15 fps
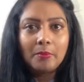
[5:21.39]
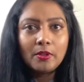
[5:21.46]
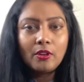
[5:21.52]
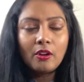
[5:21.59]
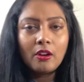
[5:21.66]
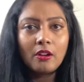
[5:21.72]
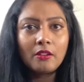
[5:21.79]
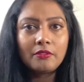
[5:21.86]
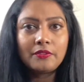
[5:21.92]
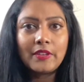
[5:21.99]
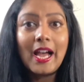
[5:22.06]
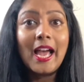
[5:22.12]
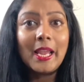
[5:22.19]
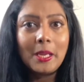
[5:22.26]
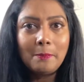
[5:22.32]
Couple of
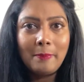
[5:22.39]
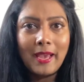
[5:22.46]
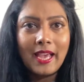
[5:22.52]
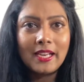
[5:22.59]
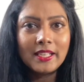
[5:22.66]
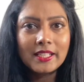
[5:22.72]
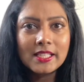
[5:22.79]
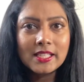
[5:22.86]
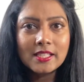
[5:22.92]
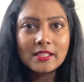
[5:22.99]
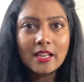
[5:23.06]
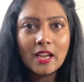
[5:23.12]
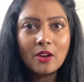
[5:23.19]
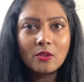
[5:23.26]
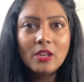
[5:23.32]
eye palettes
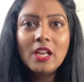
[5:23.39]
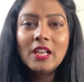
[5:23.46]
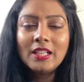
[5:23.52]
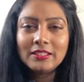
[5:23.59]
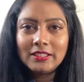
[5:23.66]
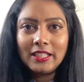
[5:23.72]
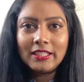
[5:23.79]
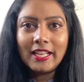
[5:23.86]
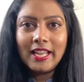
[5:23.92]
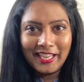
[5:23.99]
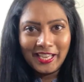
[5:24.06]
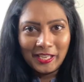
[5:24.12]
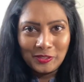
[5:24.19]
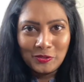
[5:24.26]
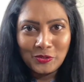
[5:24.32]
now that I
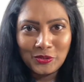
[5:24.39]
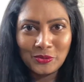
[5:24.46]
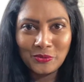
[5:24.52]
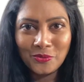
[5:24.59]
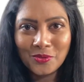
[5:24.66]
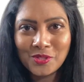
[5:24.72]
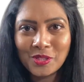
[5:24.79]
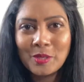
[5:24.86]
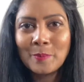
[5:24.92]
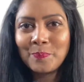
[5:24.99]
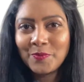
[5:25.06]
can use.